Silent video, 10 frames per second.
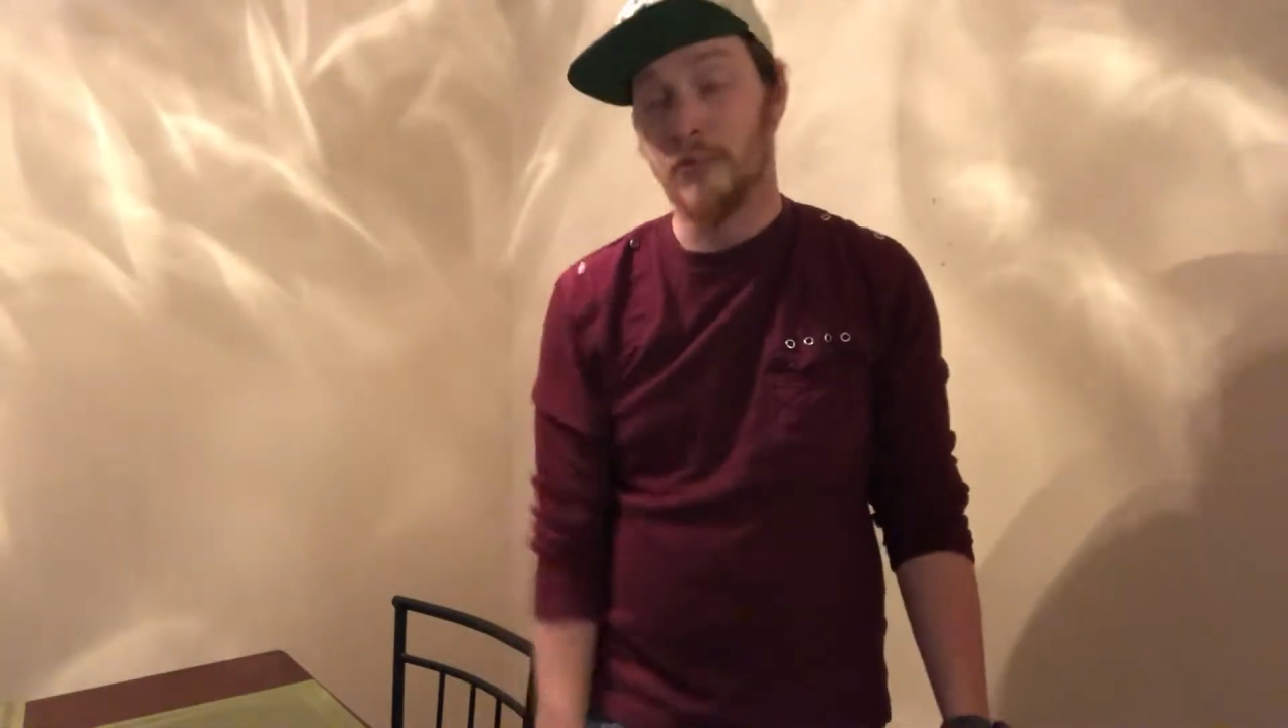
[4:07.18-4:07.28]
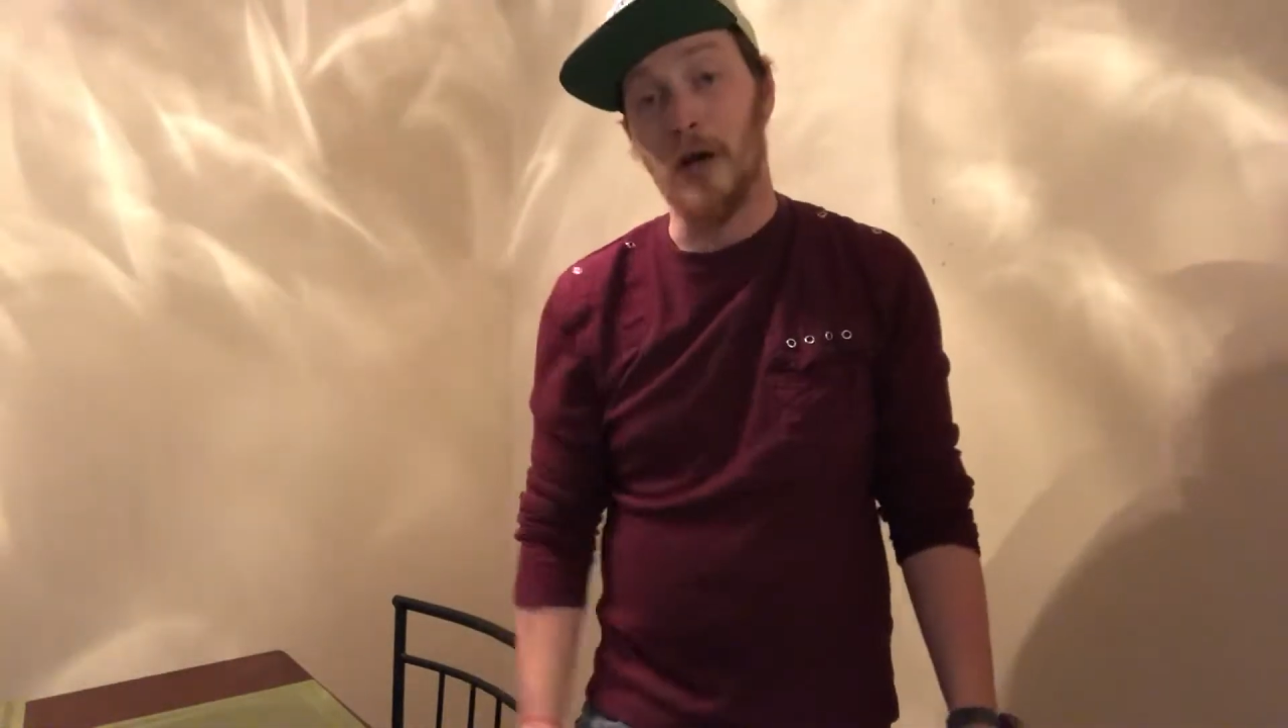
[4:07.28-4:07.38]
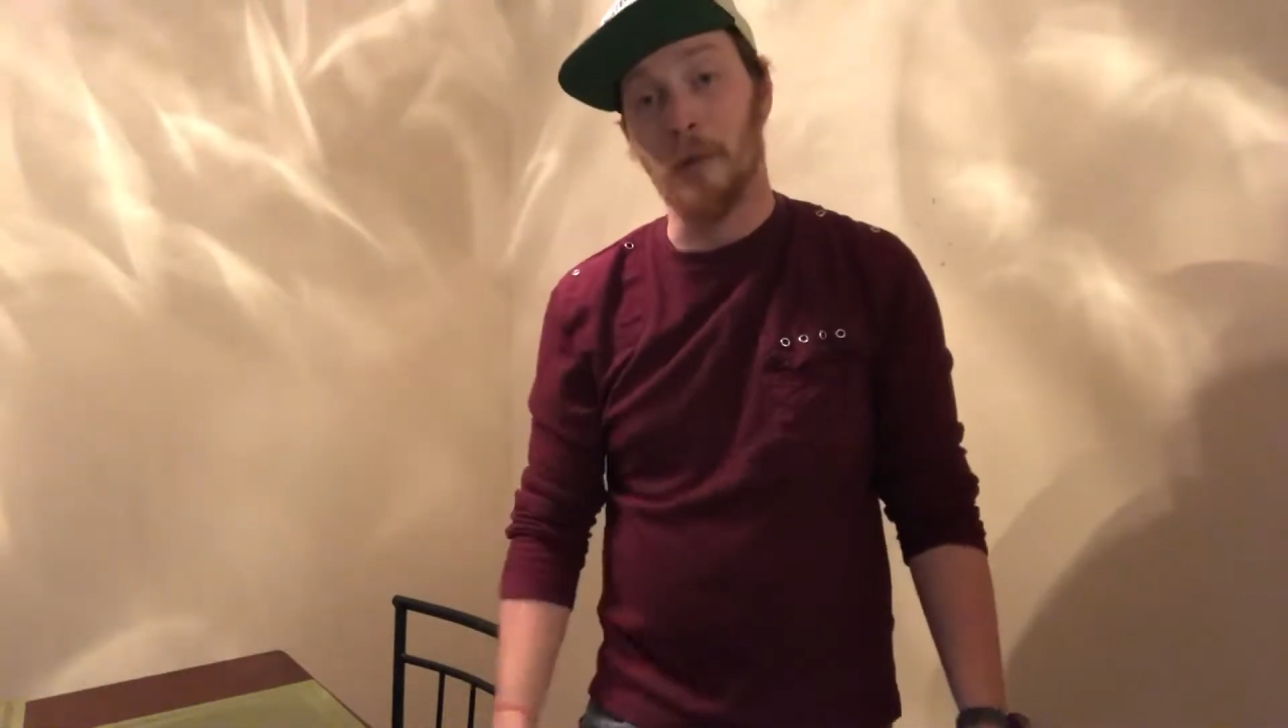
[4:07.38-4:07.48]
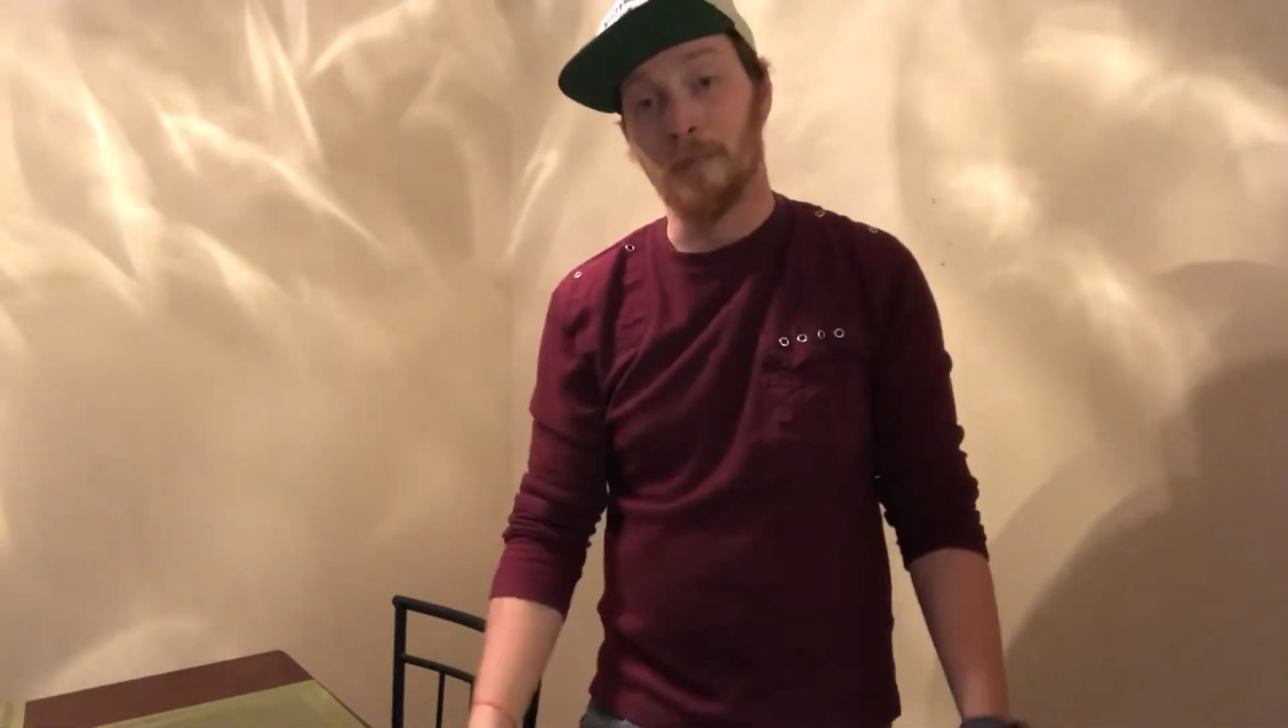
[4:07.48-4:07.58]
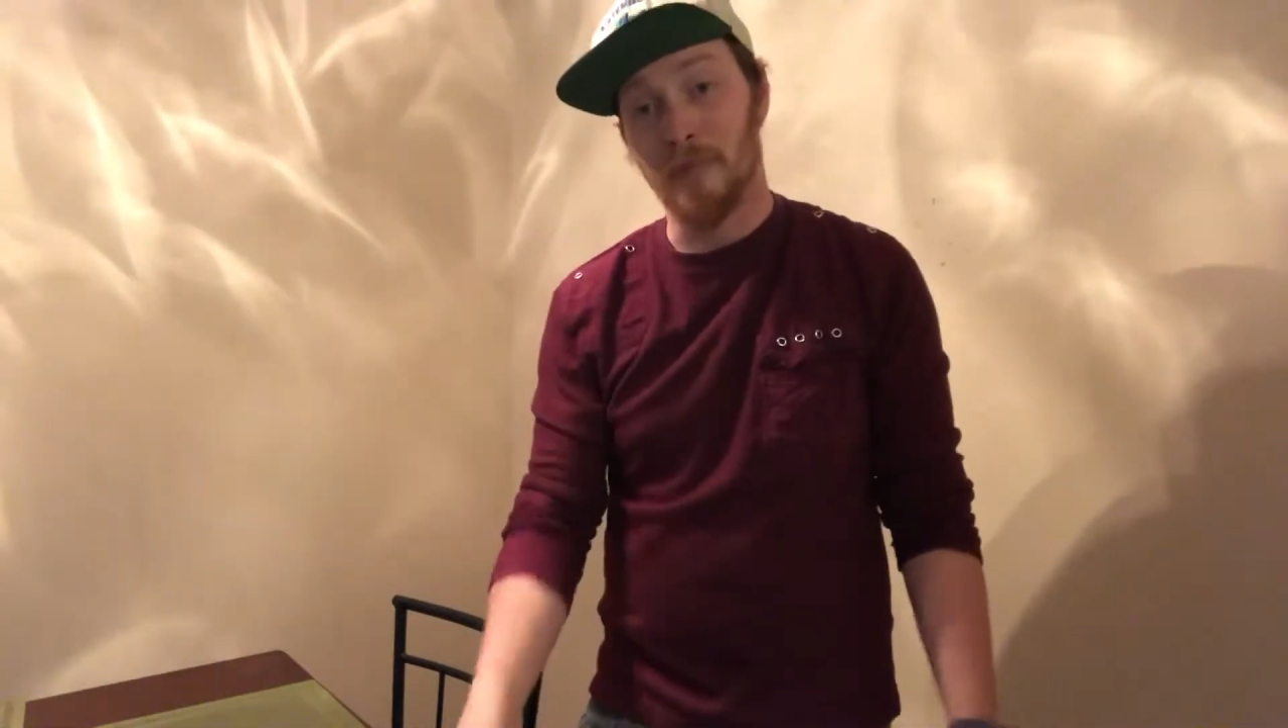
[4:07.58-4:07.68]

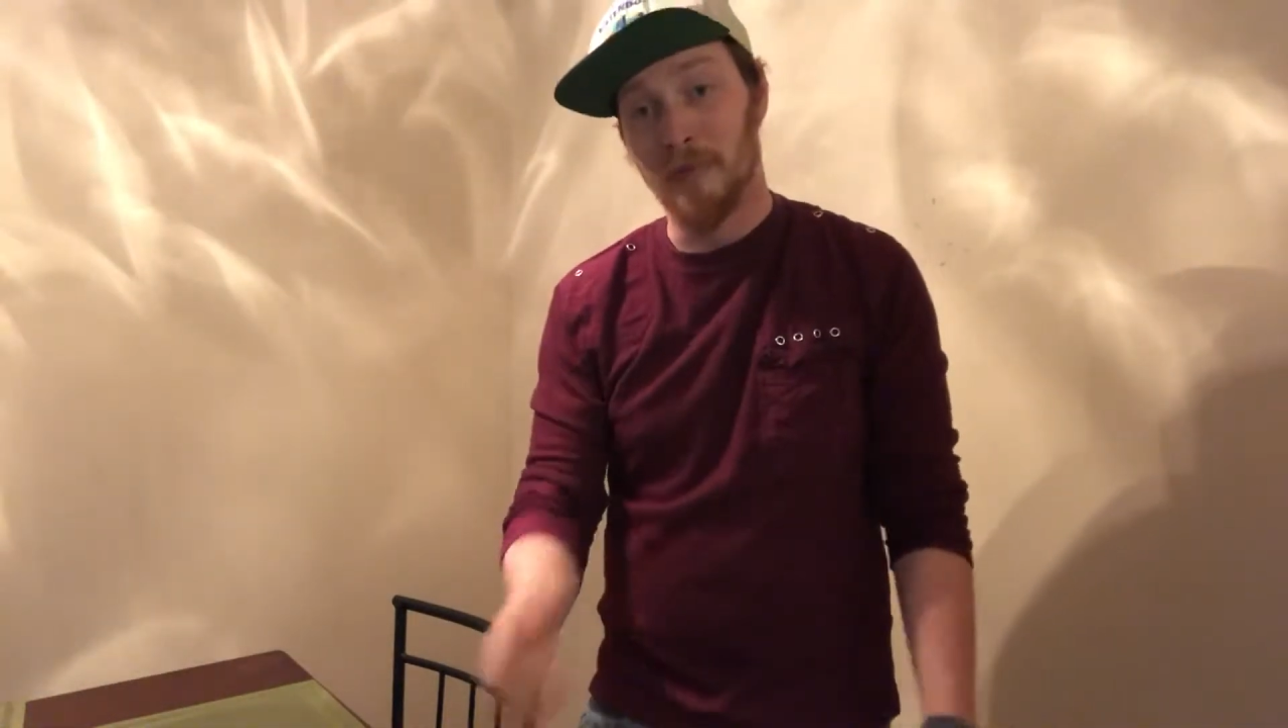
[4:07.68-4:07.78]
No,